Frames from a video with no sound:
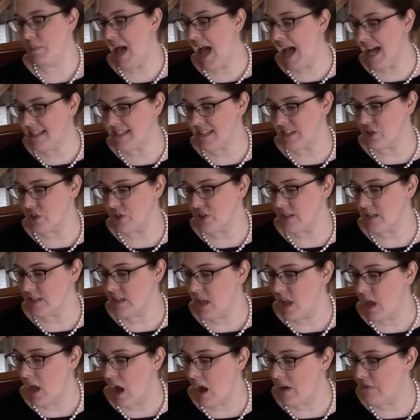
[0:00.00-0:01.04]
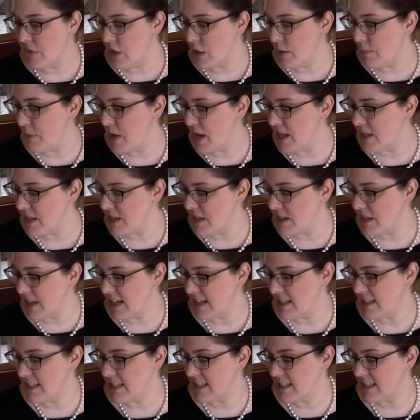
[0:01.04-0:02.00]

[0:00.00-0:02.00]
passages of the opinion that